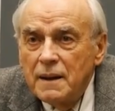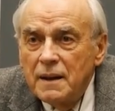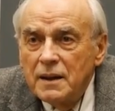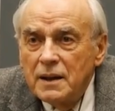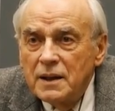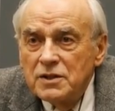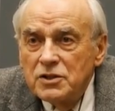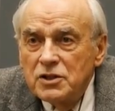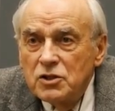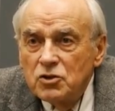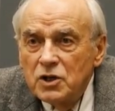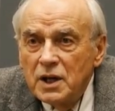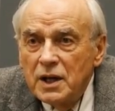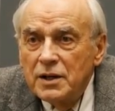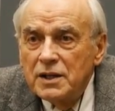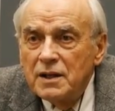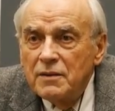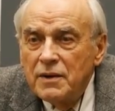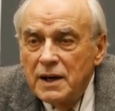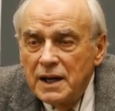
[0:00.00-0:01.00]

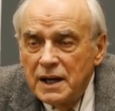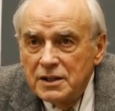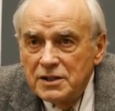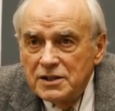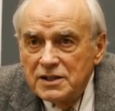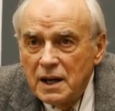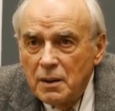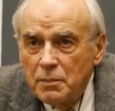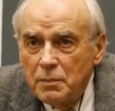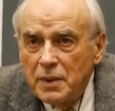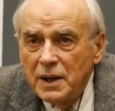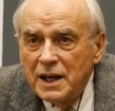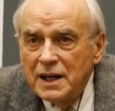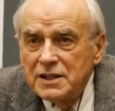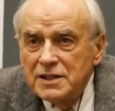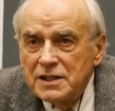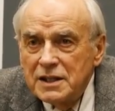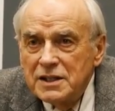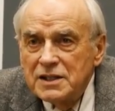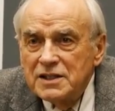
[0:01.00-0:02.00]
constructively in some
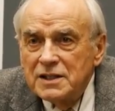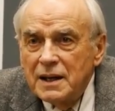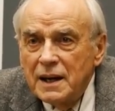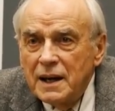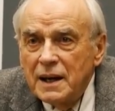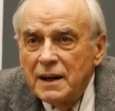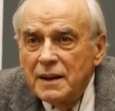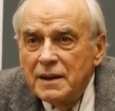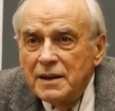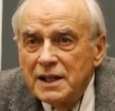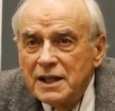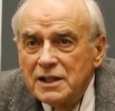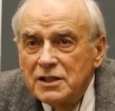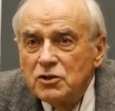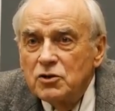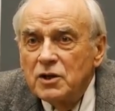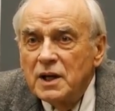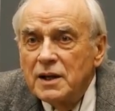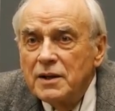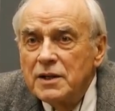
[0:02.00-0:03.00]
places,
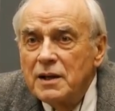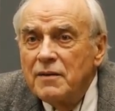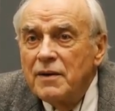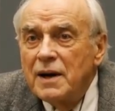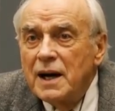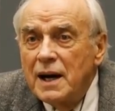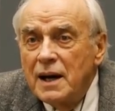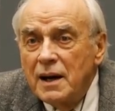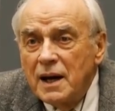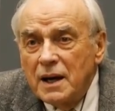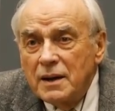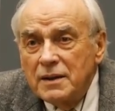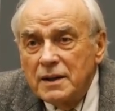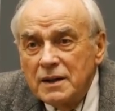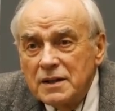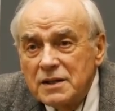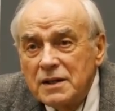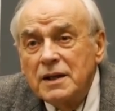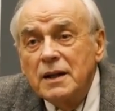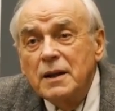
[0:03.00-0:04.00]
destructively in others.